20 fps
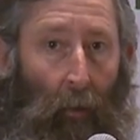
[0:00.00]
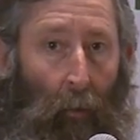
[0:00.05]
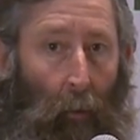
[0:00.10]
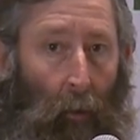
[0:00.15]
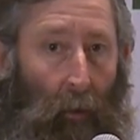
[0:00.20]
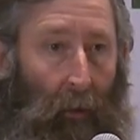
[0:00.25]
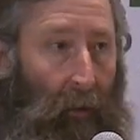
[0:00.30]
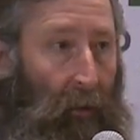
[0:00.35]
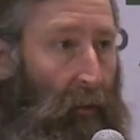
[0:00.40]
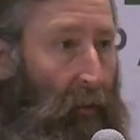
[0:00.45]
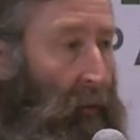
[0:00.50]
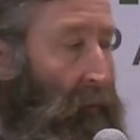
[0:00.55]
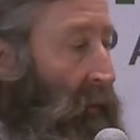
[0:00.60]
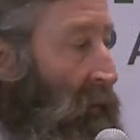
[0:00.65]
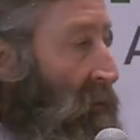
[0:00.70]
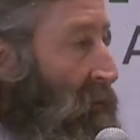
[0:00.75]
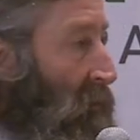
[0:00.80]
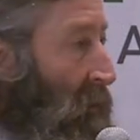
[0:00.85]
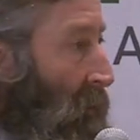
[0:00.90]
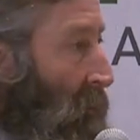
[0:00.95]
Well, in
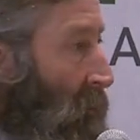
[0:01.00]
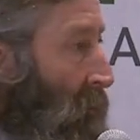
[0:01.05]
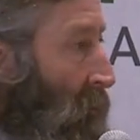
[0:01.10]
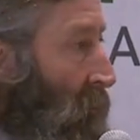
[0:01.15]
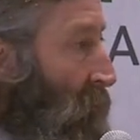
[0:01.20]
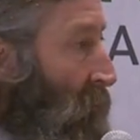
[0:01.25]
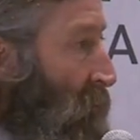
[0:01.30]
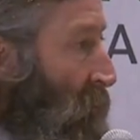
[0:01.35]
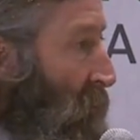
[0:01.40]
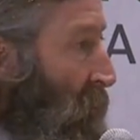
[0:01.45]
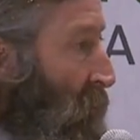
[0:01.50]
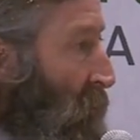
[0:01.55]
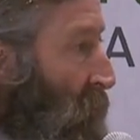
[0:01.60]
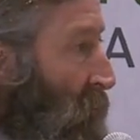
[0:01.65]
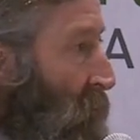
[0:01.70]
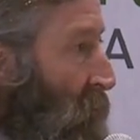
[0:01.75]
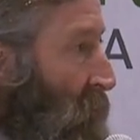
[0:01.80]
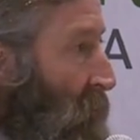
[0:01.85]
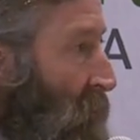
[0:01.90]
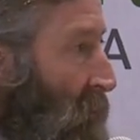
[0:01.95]
doing so,
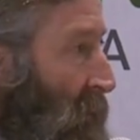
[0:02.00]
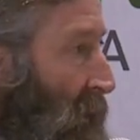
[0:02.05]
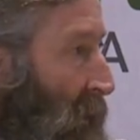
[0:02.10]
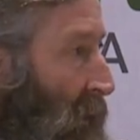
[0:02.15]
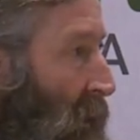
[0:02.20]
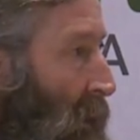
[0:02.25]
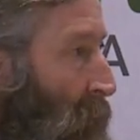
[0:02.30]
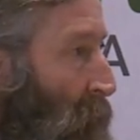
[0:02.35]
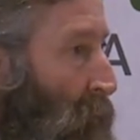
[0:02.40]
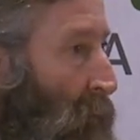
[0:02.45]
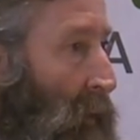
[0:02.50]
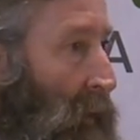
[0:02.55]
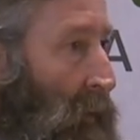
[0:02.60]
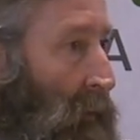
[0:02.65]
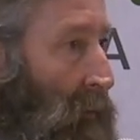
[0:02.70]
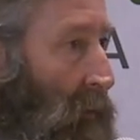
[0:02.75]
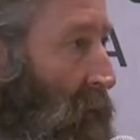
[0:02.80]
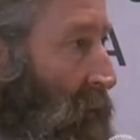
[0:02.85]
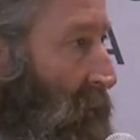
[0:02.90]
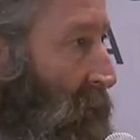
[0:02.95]
zoos, they
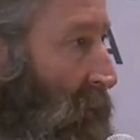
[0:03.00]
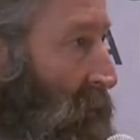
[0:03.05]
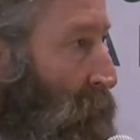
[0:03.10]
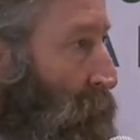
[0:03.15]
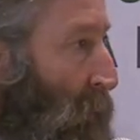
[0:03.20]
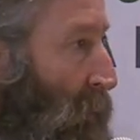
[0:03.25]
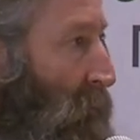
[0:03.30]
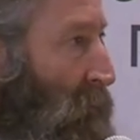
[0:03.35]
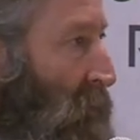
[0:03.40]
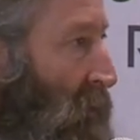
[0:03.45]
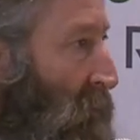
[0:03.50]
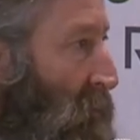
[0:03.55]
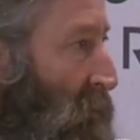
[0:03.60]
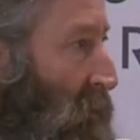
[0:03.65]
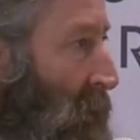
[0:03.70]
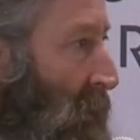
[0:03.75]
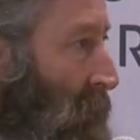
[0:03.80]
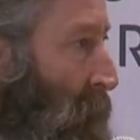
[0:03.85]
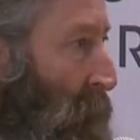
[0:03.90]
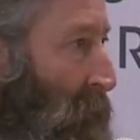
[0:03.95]
operate on these postage
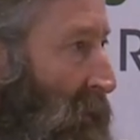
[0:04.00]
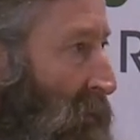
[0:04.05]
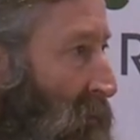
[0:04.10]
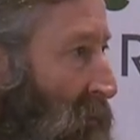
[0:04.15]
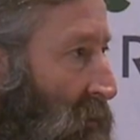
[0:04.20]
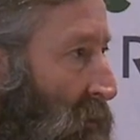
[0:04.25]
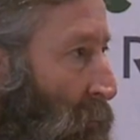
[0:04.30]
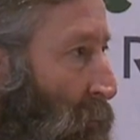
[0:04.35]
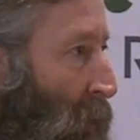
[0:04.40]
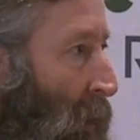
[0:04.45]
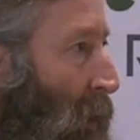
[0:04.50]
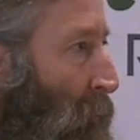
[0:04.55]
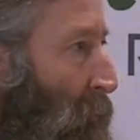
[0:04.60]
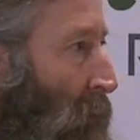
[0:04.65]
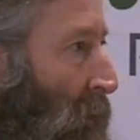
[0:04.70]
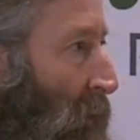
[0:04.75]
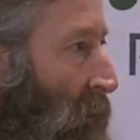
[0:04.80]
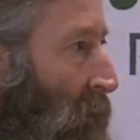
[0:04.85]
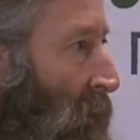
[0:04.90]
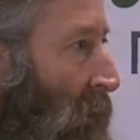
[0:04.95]
stamp pieces of
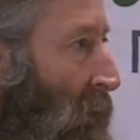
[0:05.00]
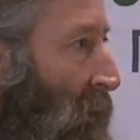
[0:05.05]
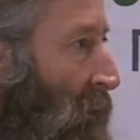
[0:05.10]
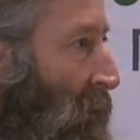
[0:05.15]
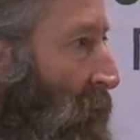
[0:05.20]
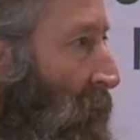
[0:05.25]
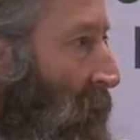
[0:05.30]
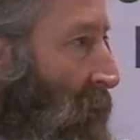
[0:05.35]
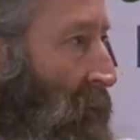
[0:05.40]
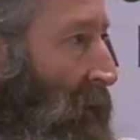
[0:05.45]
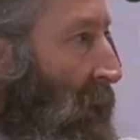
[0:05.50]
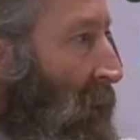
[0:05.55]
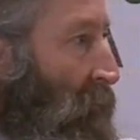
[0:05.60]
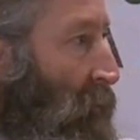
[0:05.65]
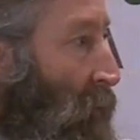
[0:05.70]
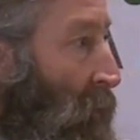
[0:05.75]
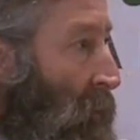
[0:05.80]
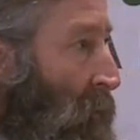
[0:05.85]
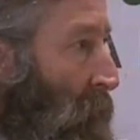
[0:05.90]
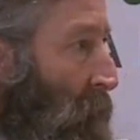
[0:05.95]
property. They don't have
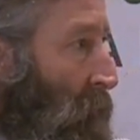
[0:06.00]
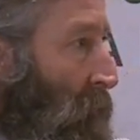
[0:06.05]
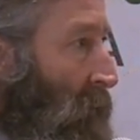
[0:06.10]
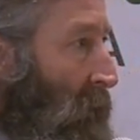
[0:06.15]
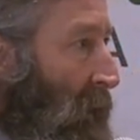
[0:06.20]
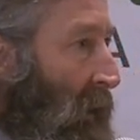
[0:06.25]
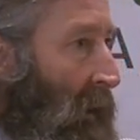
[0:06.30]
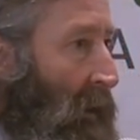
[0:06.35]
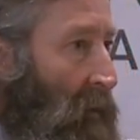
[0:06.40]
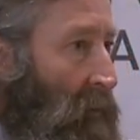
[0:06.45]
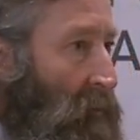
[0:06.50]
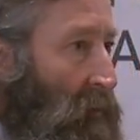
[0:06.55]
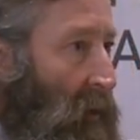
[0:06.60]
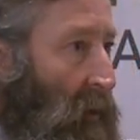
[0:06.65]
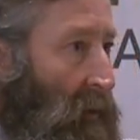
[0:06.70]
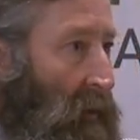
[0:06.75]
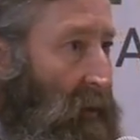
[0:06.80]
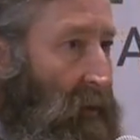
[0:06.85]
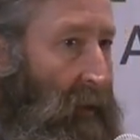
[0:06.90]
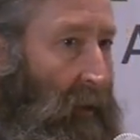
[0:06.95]
room to house
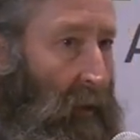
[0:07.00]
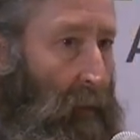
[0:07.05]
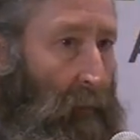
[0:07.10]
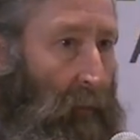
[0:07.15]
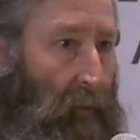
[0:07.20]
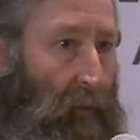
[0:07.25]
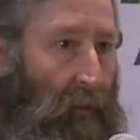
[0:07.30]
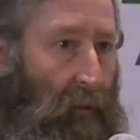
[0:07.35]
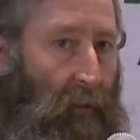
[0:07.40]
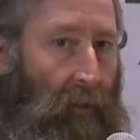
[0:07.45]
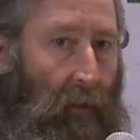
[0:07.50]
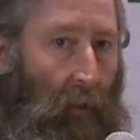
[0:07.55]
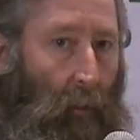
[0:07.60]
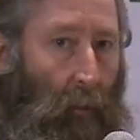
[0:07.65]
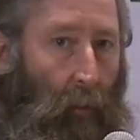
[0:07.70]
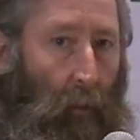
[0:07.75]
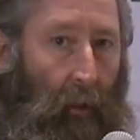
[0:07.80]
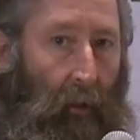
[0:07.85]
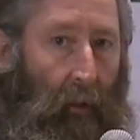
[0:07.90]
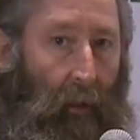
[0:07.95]
all these animals. And so,
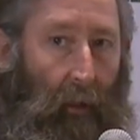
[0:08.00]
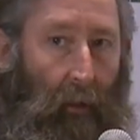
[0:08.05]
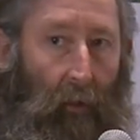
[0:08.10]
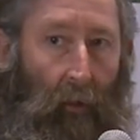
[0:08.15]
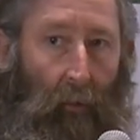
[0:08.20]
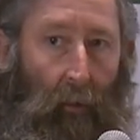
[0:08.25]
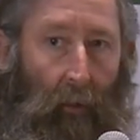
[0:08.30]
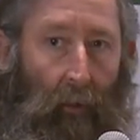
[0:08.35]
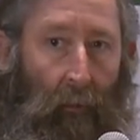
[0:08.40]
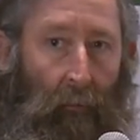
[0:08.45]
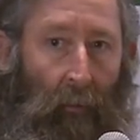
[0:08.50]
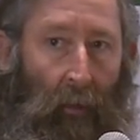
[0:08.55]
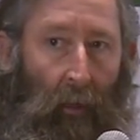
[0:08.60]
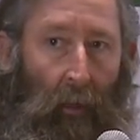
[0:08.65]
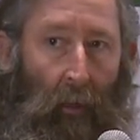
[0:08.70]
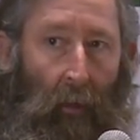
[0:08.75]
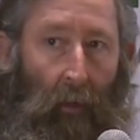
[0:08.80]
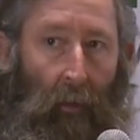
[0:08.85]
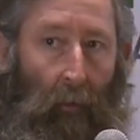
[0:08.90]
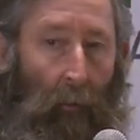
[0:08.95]
what do they do with them?
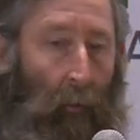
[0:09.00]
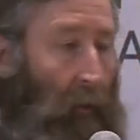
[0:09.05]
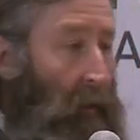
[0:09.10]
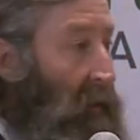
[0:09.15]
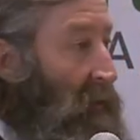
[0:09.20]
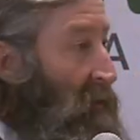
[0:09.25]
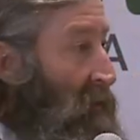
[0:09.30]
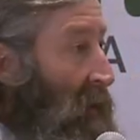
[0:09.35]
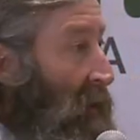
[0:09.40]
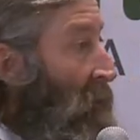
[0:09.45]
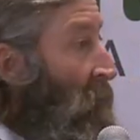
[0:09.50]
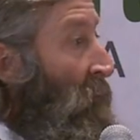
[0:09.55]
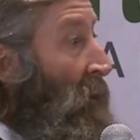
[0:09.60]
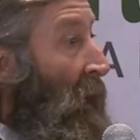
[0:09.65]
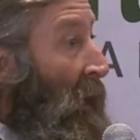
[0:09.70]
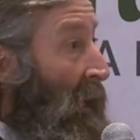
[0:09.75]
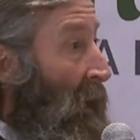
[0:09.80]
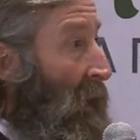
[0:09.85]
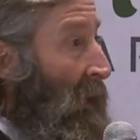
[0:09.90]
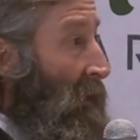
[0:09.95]
Well, they send them to
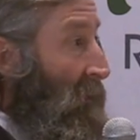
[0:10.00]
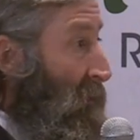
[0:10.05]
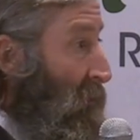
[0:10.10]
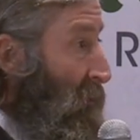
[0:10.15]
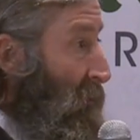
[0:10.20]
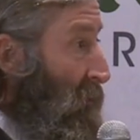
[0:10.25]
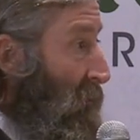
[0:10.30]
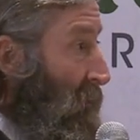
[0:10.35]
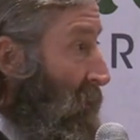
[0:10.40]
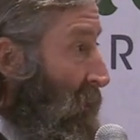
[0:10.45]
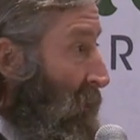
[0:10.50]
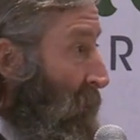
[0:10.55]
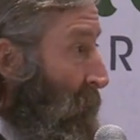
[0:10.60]
us